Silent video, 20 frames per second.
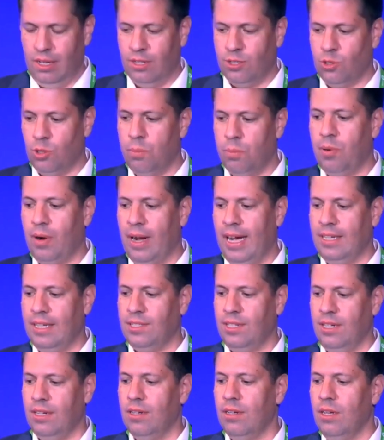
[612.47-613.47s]

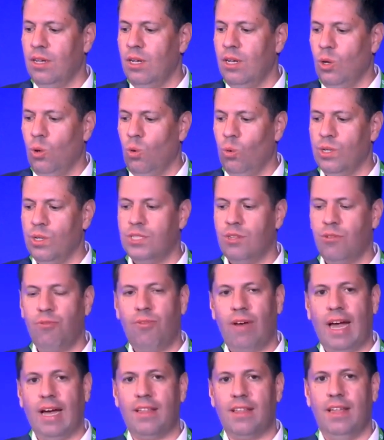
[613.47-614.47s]
surprising was the
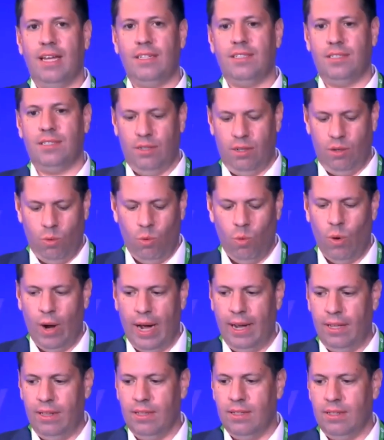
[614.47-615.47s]
fact that
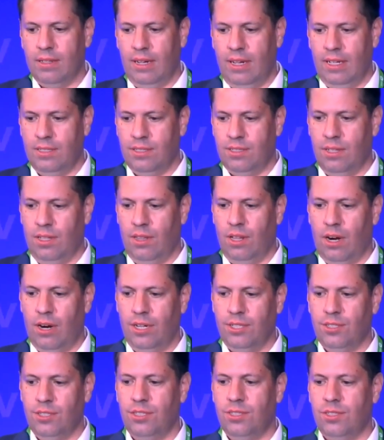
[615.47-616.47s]
while it's the
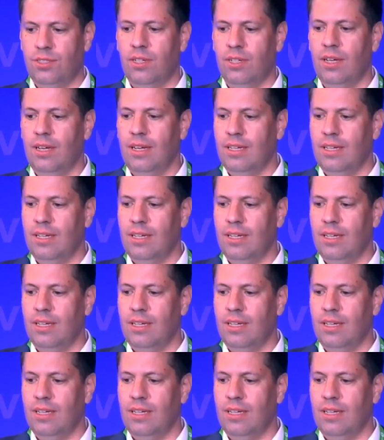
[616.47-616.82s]
largest